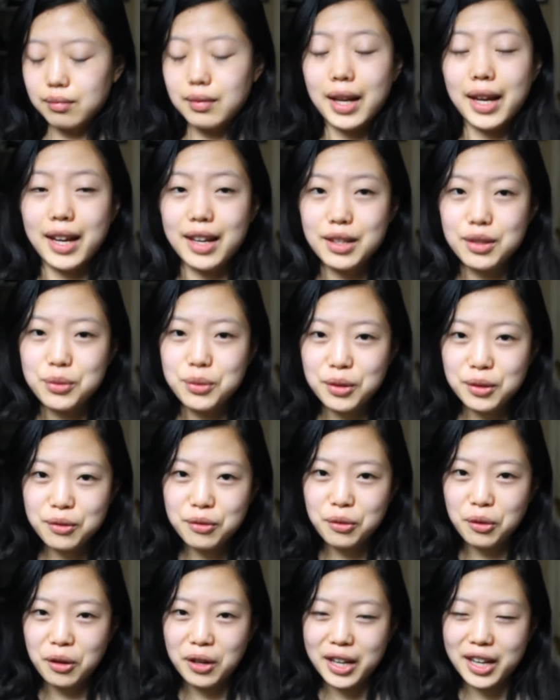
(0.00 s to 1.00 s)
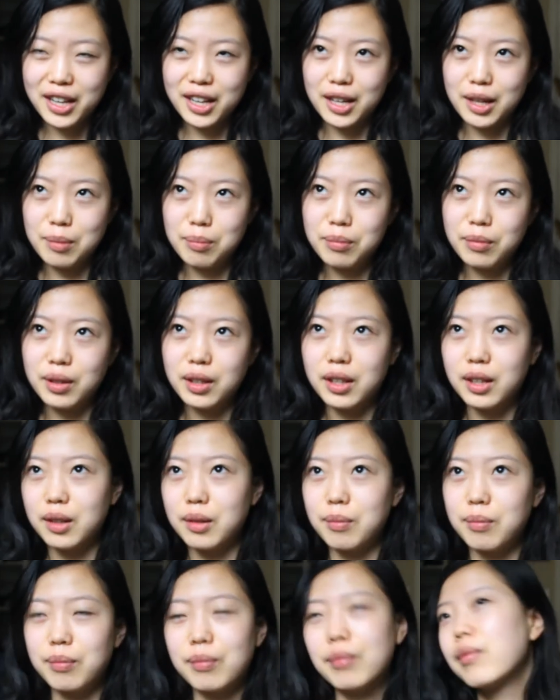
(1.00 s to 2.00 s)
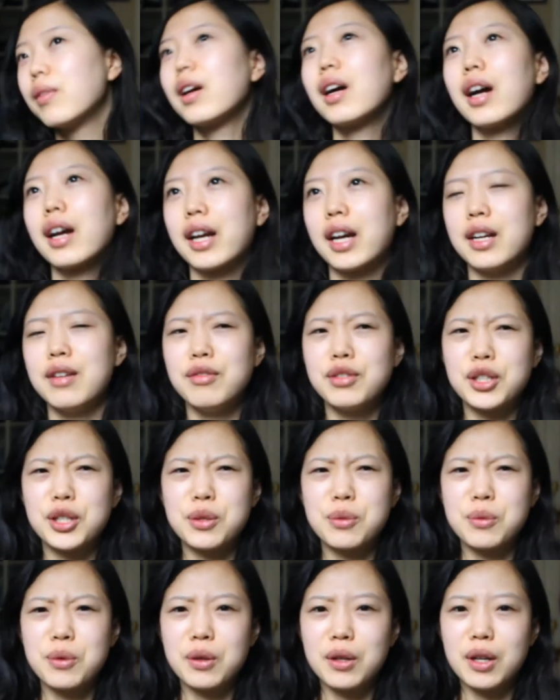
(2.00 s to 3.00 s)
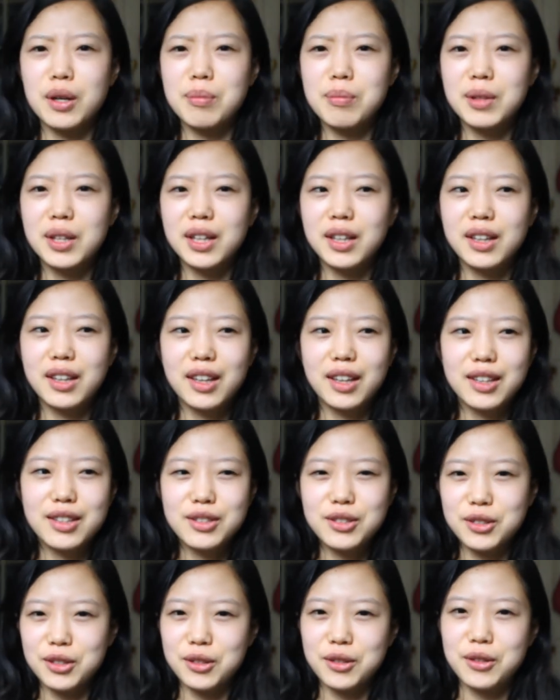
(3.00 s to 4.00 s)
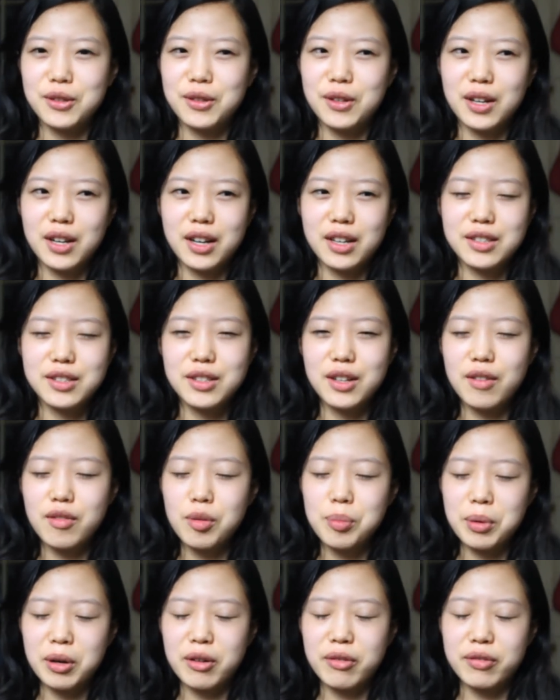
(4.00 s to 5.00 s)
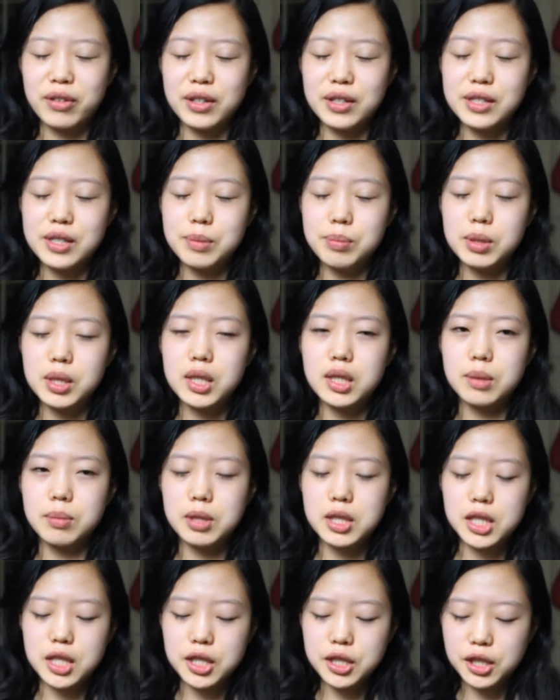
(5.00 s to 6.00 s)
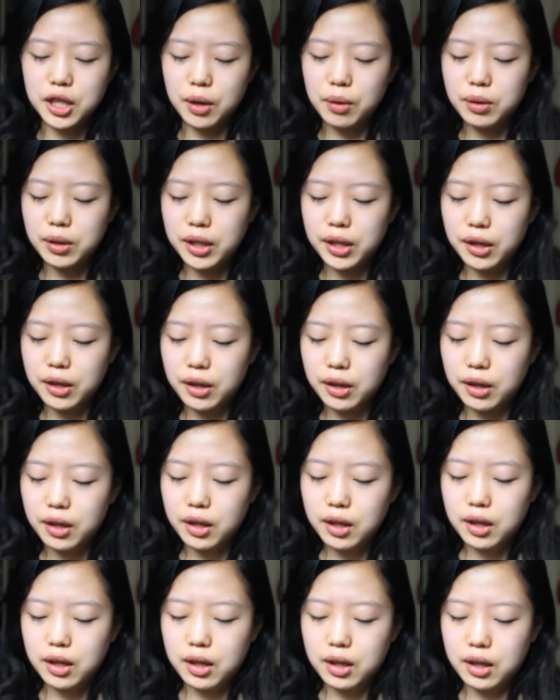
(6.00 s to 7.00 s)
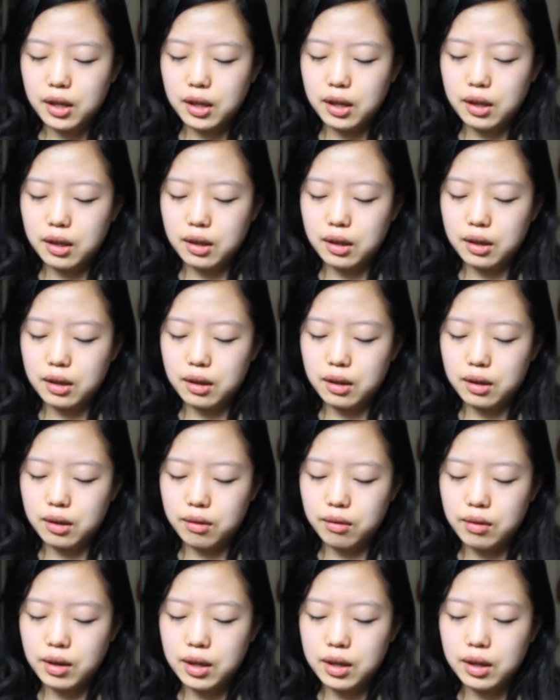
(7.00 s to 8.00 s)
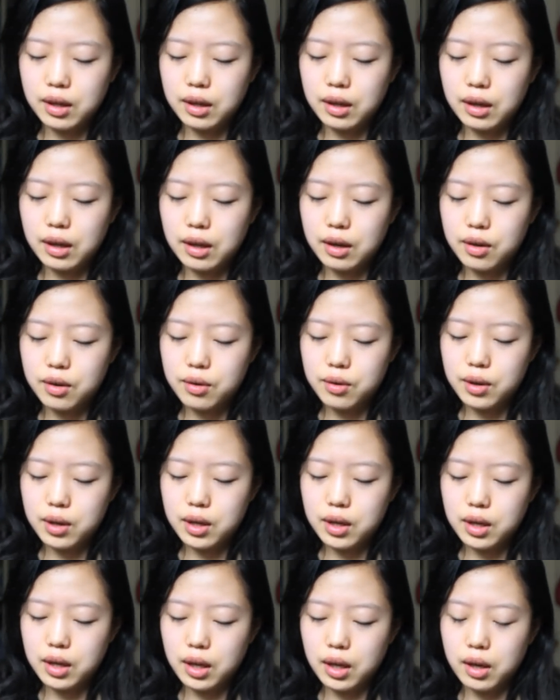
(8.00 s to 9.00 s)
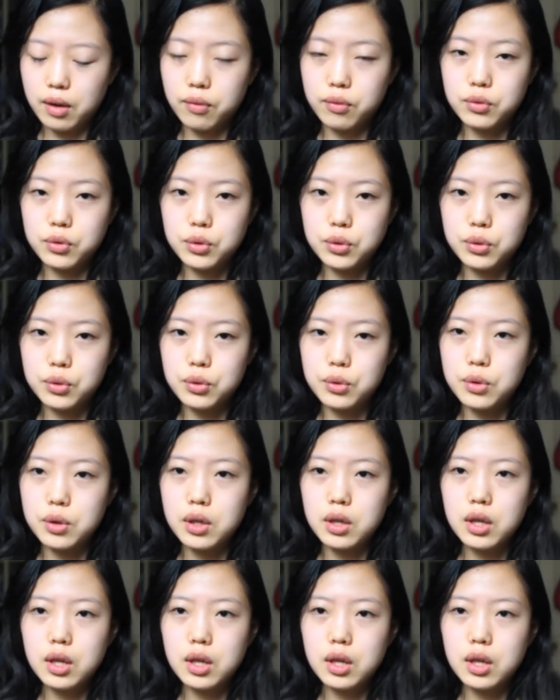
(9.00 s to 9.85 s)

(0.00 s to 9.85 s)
8:24 a.m. I kind of just woke up, so I still have a bare face because I'm gonna take a shower later, and right now I have to